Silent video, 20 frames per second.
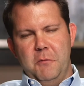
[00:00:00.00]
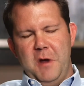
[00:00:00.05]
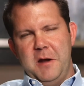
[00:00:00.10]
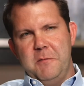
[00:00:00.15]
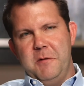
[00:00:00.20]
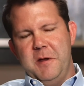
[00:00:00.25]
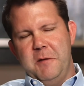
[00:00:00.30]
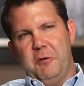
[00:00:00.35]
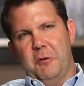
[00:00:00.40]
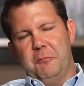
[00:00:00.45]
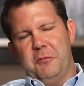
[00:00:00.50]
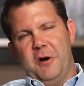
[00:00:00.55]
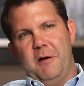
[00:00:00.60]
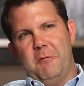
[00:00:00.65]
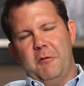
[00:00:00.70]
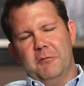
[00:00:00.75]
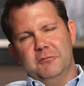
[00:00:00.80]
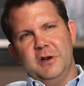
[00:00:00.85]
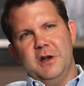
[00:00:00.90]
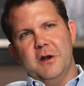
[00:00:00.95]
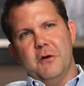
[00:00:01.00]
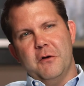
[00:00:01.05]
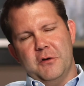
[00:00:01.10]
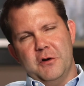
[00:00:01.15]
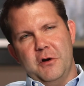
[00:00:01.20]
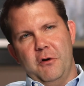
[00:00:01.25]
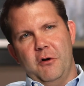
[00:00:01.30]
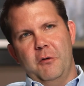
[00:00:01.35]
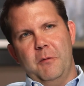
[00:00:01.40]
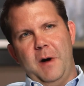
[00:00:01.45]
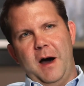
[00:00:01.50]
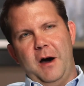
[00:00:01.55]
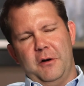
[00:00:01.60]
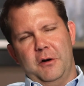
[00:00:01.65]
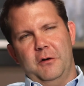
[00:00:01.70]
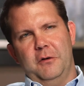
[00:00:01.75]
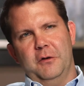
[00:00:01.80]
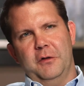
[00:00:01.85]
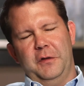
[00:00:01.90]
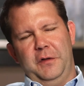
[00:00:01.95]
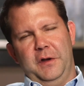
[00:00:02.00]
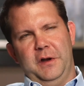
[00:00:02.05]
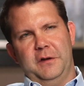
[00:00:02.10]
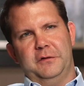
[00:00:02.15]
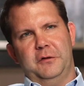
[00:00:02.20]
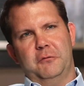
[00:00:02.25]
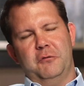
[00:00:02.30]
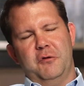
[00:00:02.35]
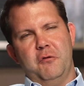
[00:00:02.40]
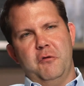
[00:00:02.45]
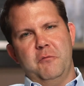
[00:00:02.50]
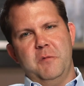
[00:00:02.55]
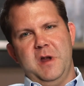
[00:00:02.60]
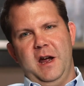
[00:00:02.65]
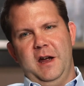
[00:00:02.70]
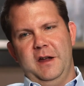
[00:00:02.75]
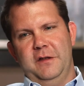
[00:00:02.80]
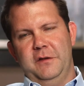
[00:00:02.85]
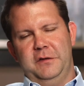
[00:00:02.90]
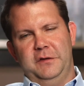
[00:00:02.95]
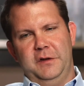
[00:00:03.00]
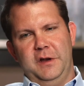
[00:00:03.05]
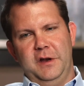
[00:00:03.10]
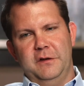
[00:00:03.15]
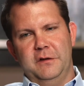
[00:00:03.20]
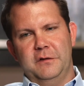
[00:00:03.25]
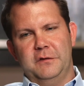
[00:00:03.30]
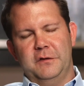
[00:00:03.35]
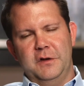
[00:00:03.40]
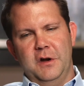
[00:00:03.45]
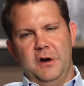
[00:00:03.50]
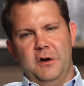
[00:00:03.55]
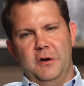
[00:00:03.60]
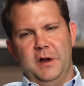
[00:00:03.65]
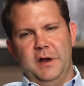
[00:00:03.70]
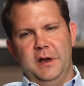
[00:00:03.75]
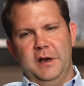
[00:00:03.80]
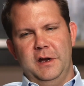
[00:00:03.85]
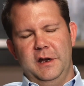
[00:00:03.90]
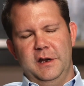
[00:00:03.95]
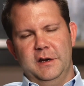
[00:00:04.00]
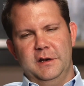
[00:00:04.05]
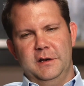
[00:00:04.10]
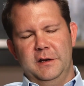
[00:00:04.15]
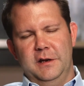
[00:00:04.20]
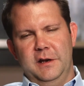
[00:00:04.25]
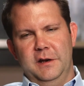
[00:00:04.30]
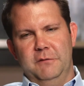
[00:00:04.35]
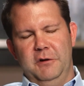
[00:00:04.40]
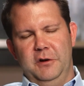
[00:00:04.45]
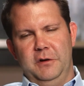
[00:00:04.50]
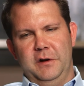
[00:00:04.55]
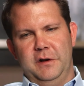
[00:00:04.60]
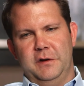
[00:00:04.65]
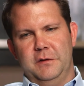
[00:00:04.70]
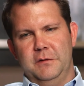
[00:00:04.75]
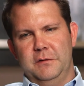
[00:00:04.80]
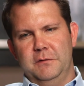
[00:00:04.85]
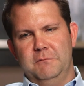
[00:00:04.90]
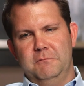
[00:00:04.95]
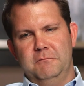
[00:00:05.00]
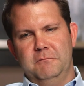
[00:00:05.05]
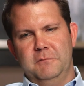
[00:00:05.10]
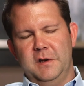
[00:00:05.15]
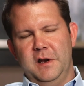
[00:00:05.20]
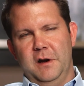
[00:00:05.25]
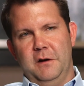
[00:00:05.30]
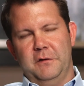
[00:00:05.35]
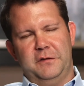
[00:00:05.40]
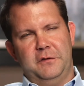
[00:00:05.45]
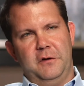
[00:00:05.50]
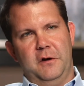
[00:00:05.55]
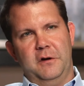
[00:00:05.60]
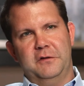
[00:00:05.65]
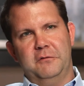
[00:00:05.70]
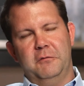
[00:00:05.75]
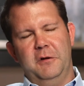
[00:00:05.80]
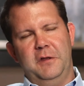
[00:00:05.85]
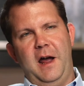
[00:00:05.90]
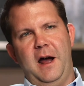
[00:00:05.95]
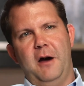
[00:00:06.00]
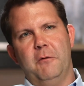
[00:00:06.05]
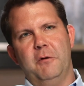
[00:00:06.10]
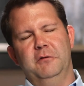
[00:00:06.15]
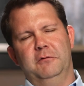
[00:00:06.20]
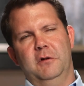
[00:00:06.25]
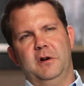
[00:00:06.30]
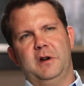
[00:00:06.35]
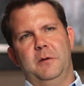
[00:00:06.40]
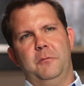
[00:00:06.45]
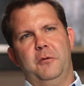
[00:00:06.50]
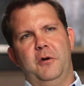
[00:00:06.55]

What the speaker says: Many people probably don't know about all the things that we're doing behind the scenes. It really starts with how we look at